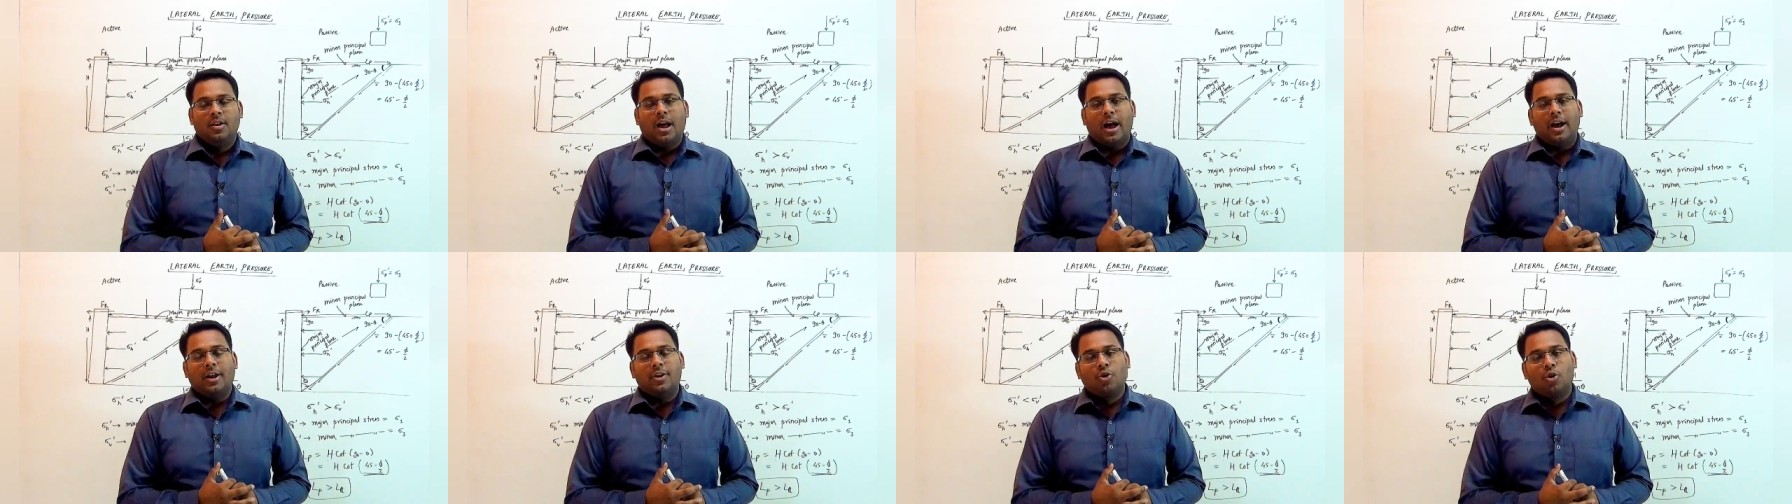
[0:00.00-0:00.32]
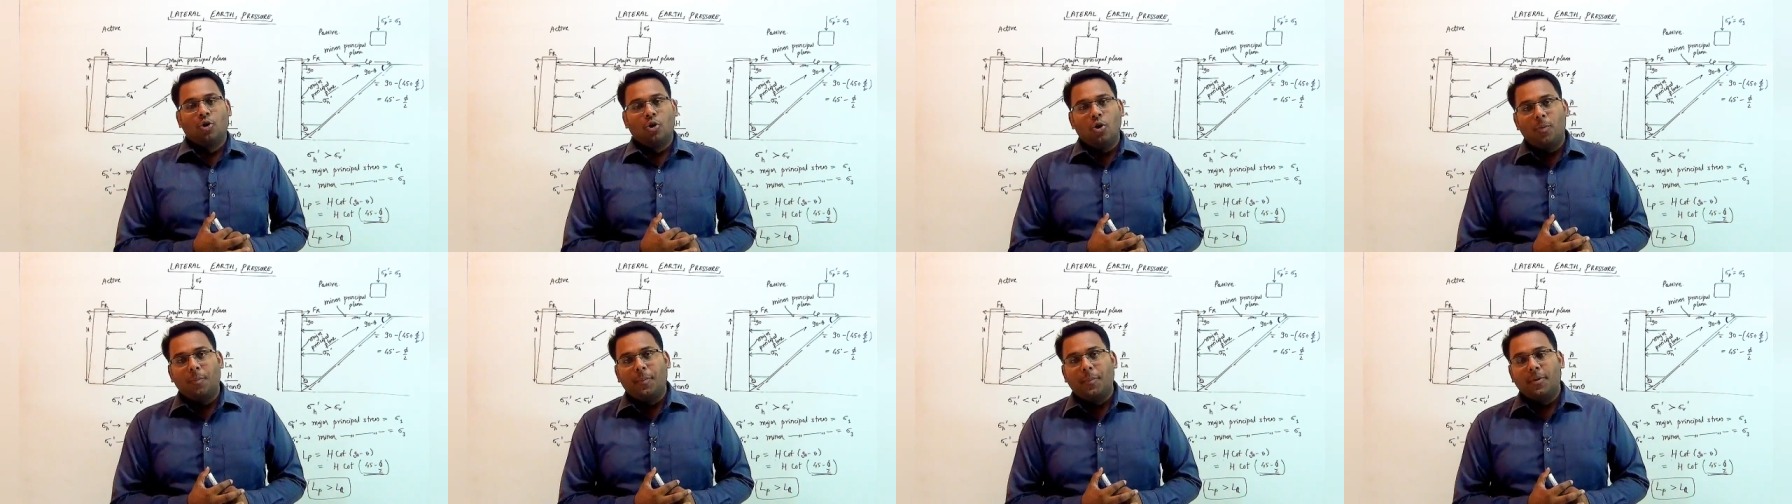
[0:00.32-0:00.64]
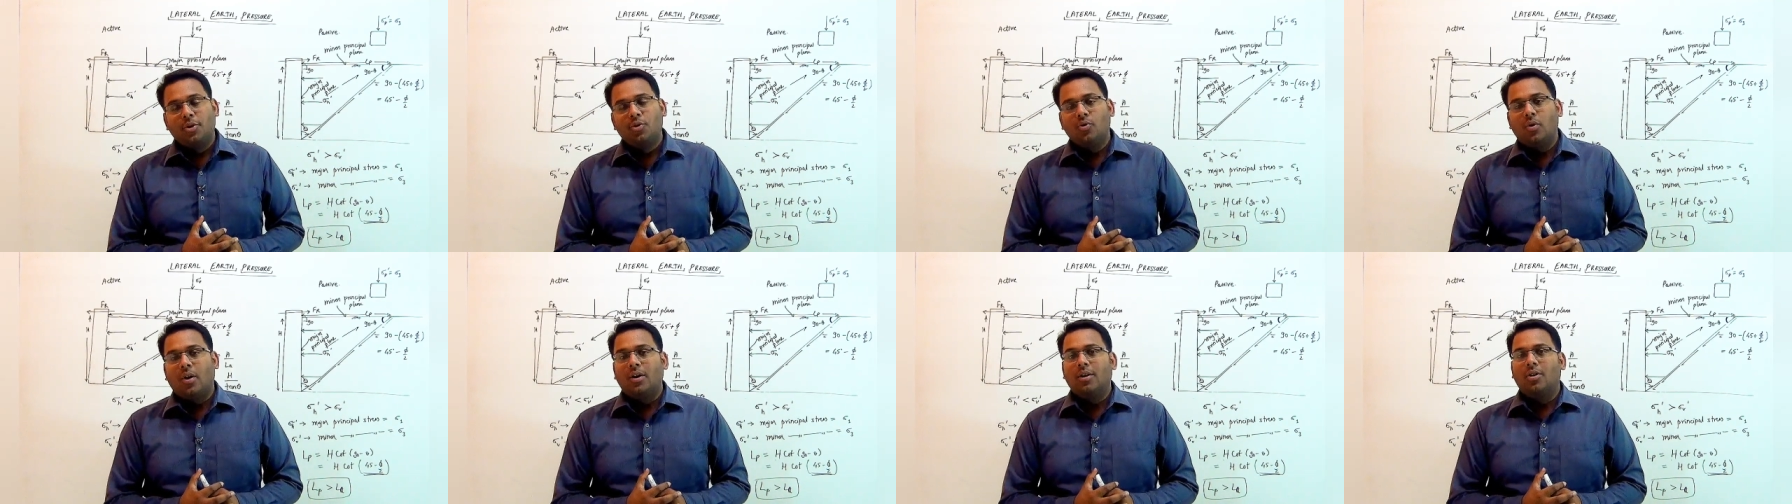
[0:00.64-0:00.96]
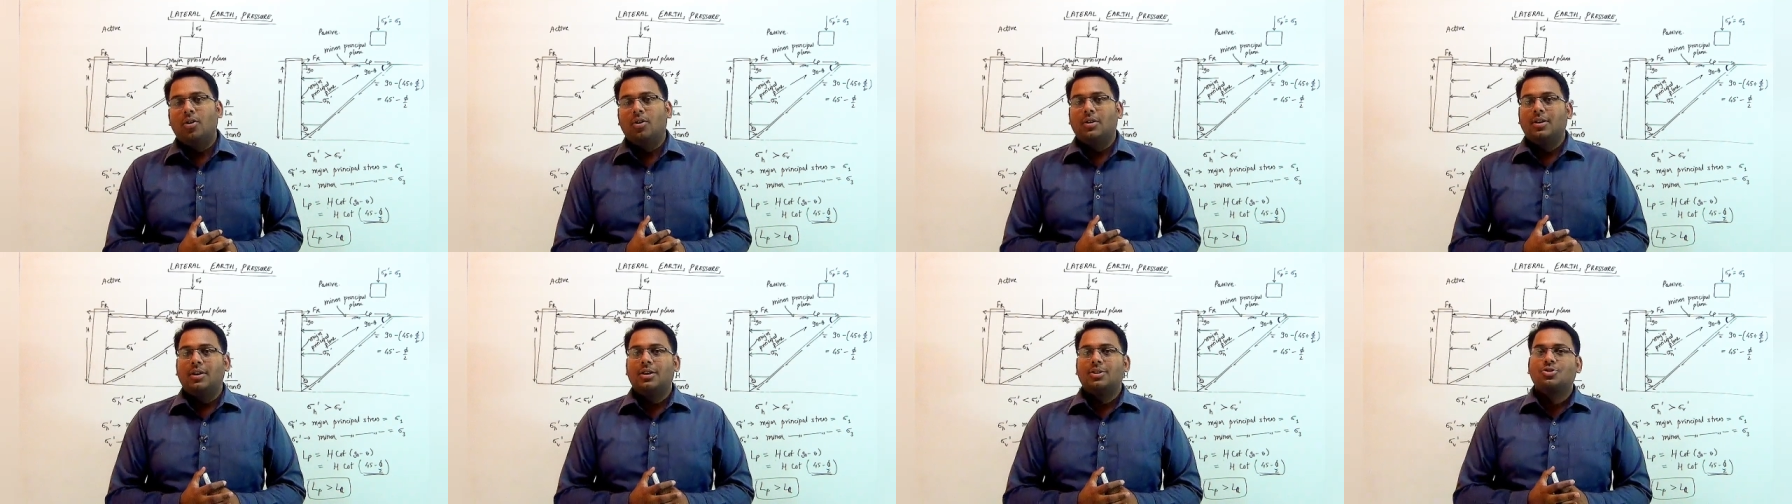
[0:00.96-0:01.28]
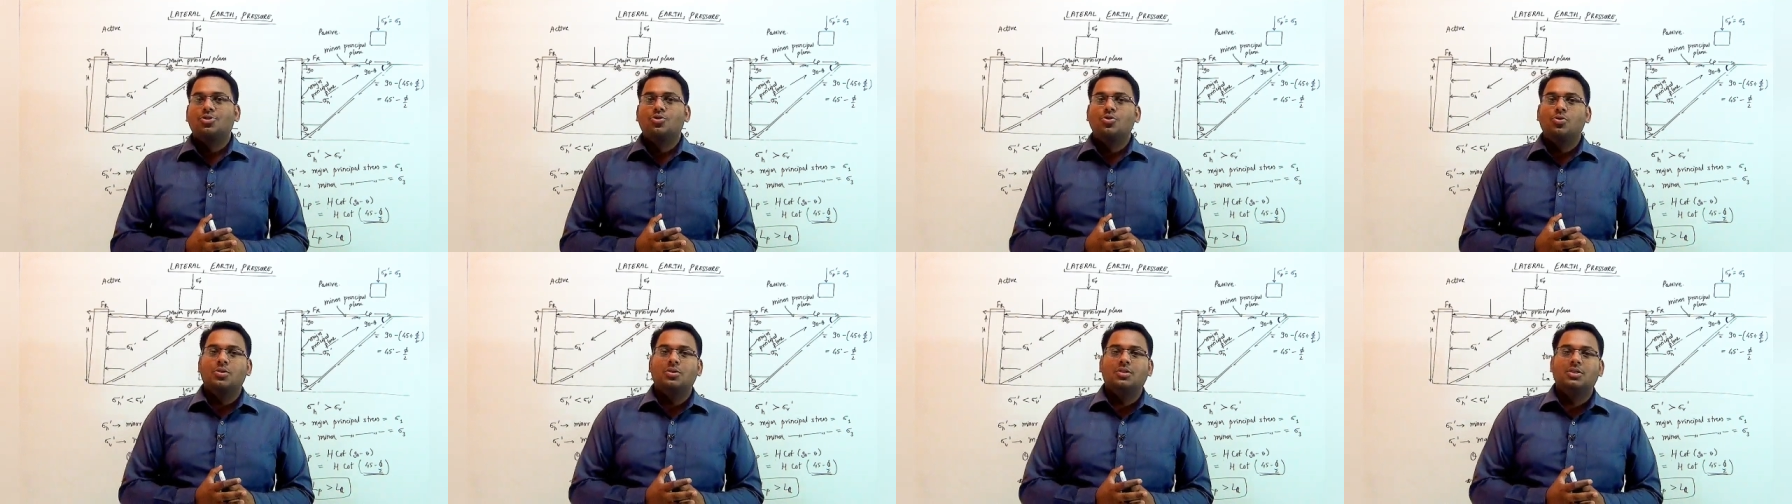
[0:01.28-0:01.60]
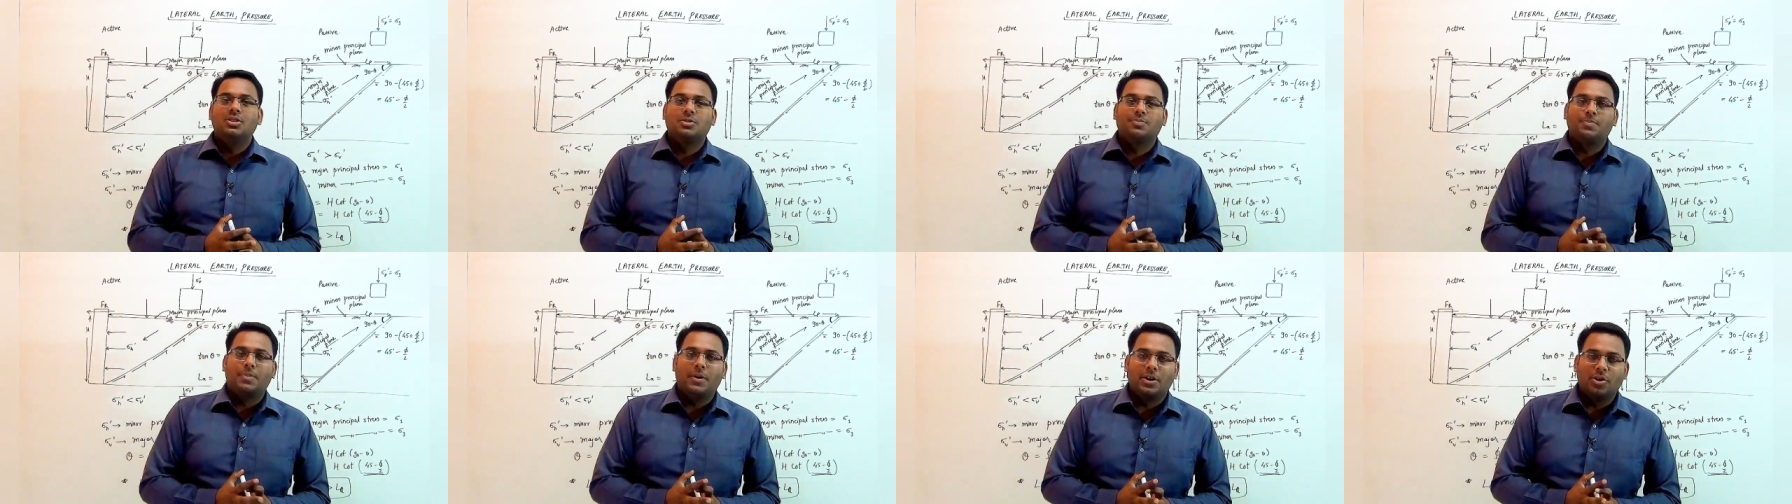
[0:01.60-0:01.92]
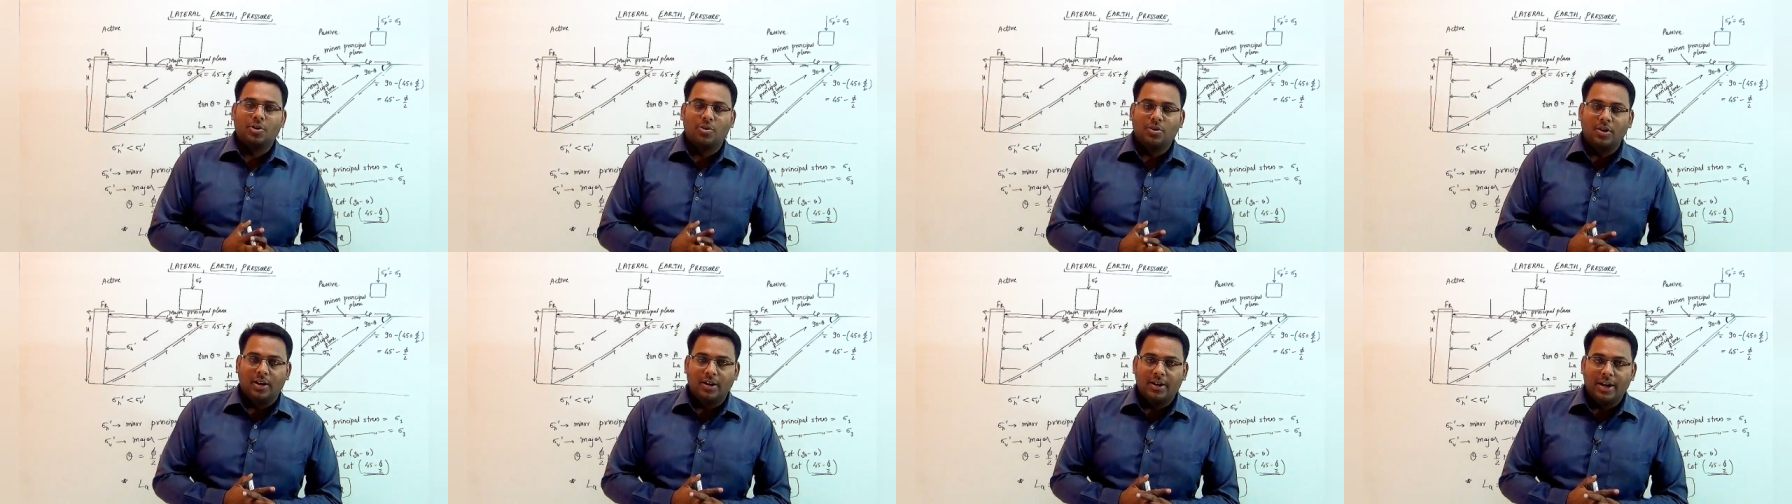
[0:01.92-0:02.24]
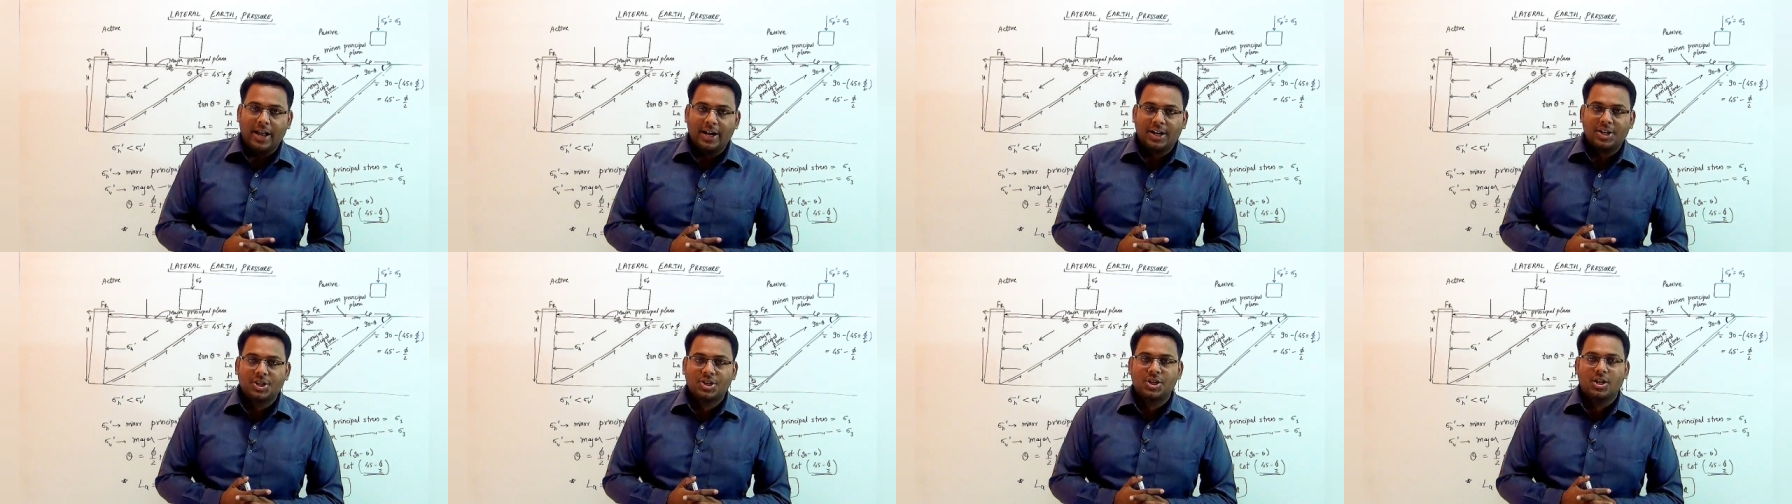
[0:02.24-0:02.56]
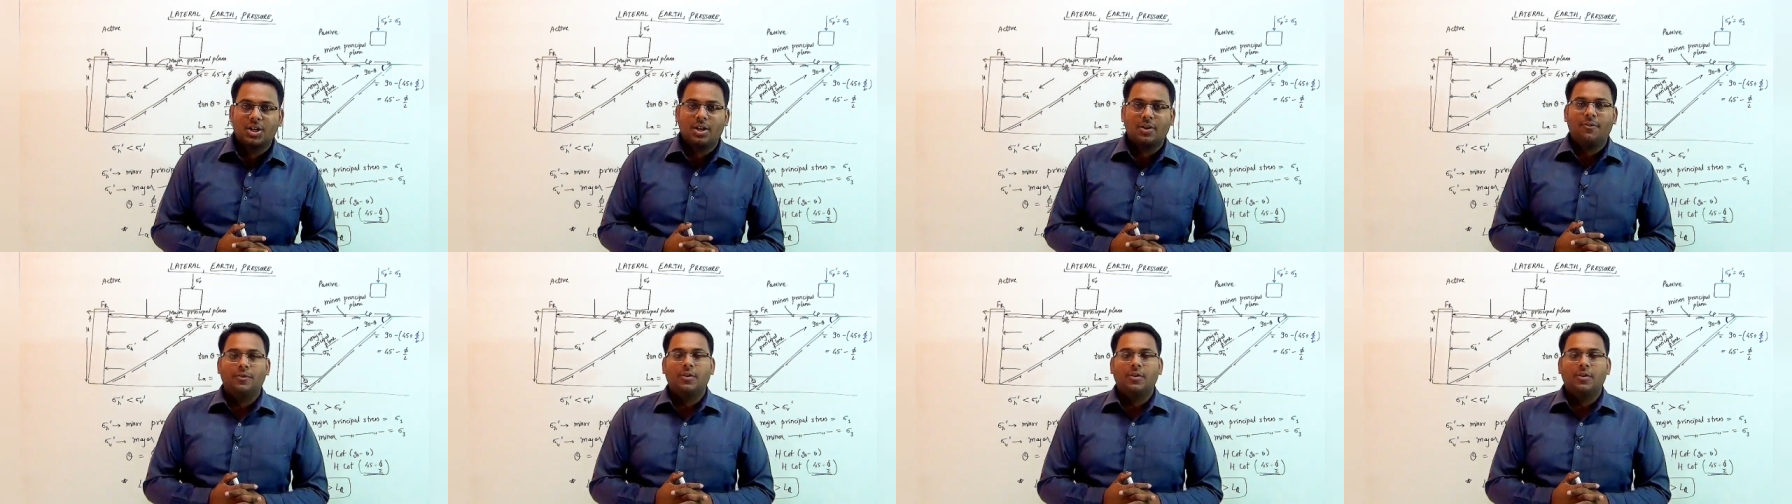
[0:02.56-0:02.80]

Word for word: I hope you all understood this particular lecture.